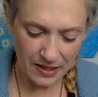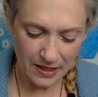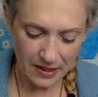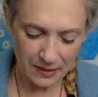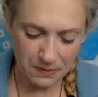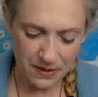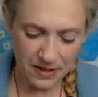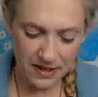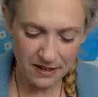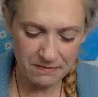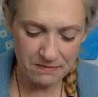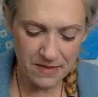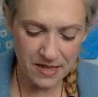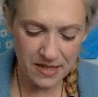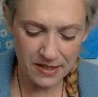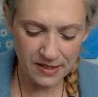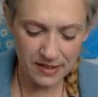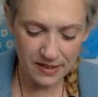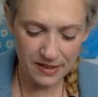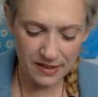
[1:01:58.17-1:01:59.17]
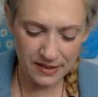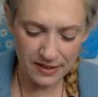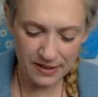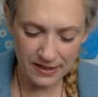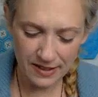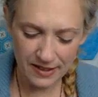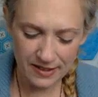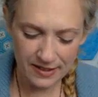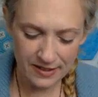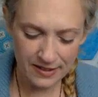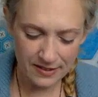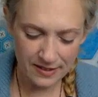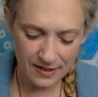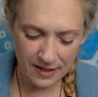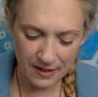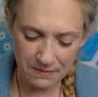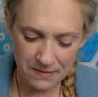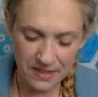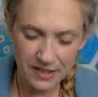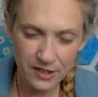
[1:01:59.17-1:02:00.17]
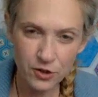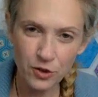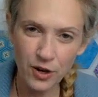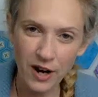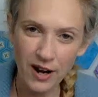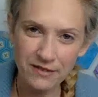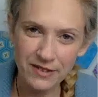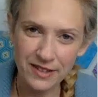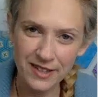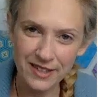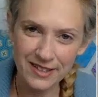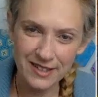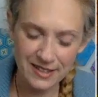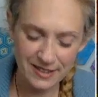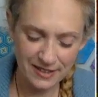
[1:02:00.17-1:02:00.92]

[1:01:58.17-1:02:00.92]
but I missed traveling this